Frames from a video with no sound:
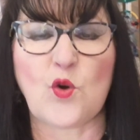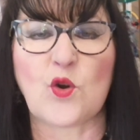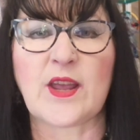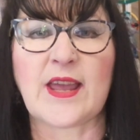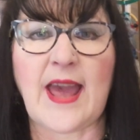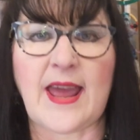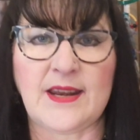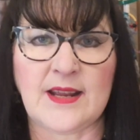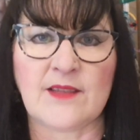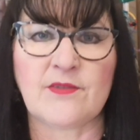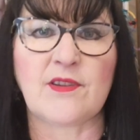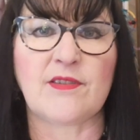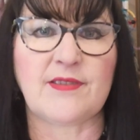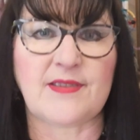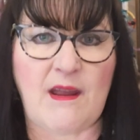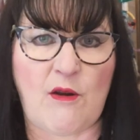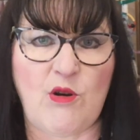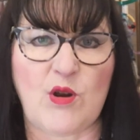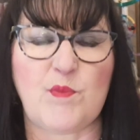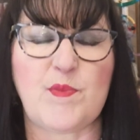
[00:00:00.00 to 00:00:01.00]
you're getting the
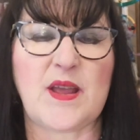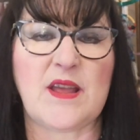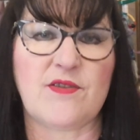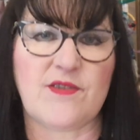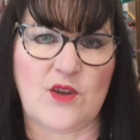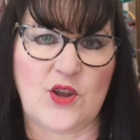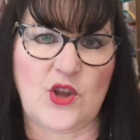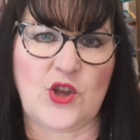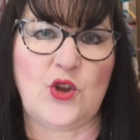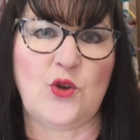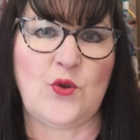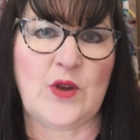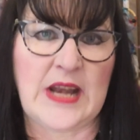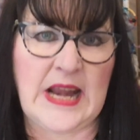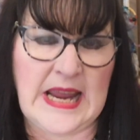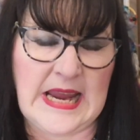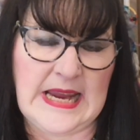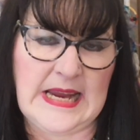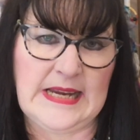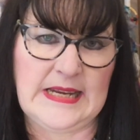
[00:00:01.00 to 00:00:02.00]
therapy that you
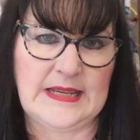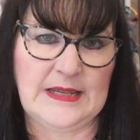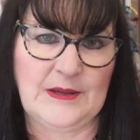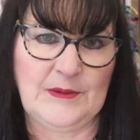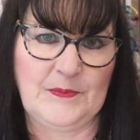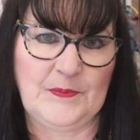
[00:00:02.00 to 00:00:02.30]
need.